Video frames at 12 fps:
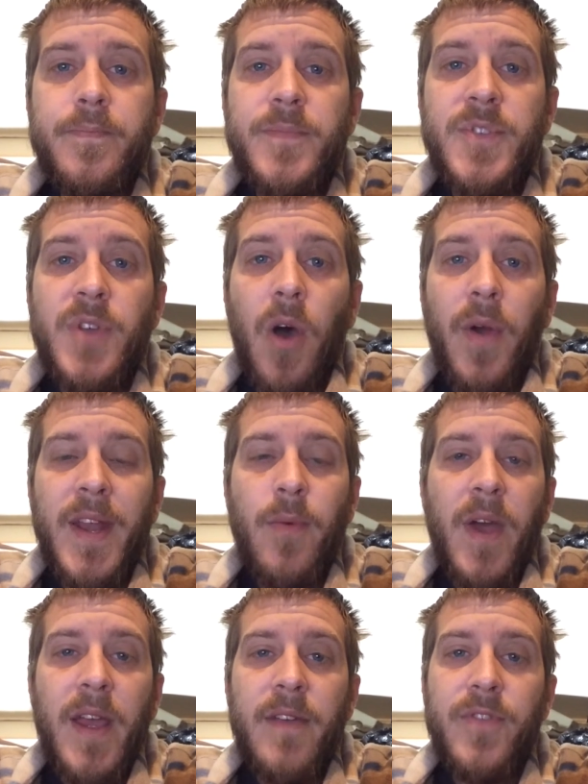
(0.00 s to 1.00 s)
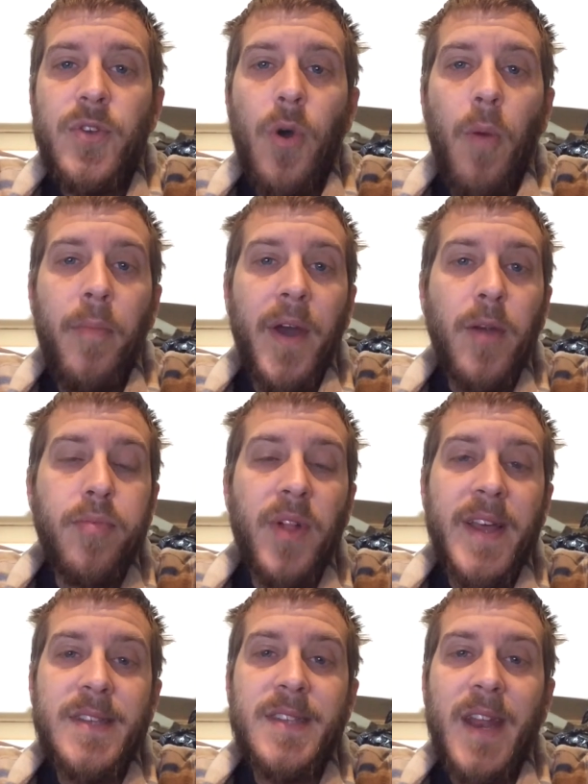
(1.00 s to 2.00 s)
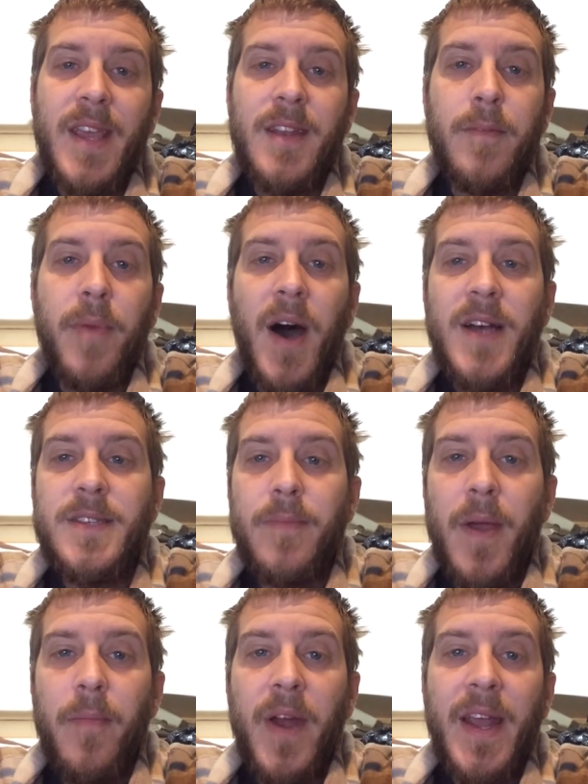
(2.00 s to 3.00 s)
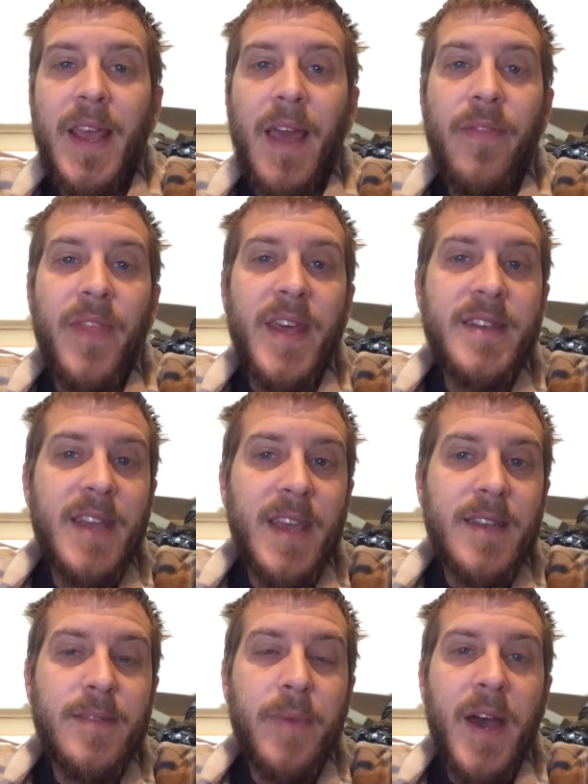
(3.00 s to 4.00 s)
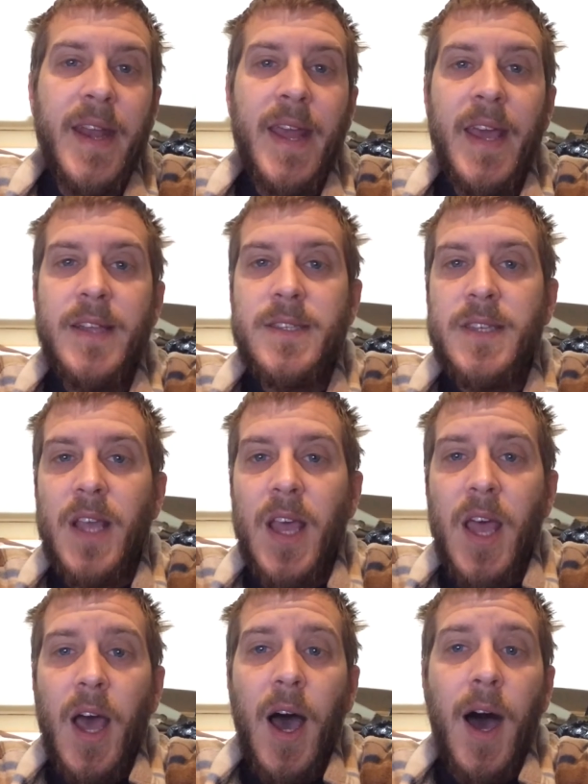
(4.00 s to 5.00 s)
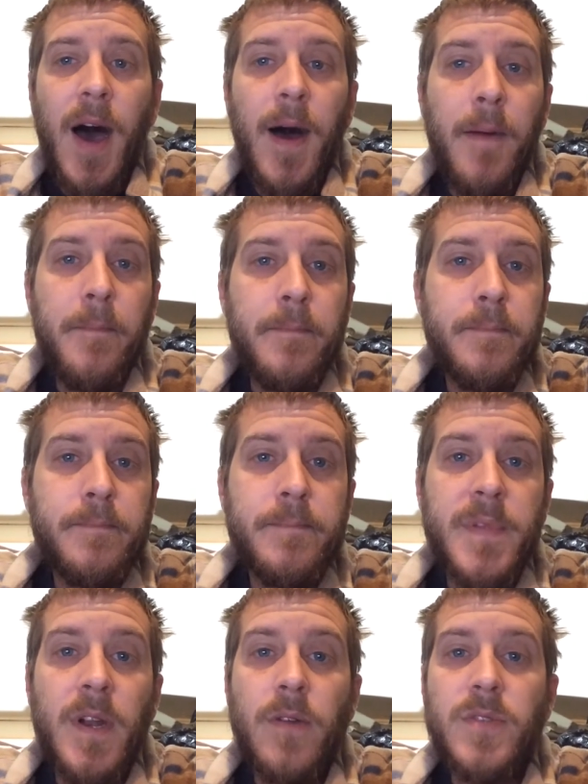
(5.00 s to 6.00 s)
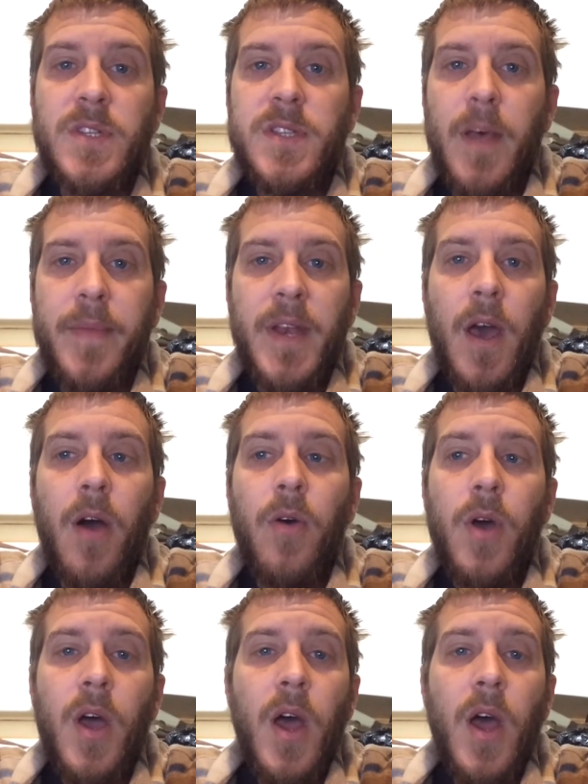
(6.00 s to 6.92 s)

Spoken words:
So anyway, if you know a better place that I can deposit my money and then take it to Binance, just let me know.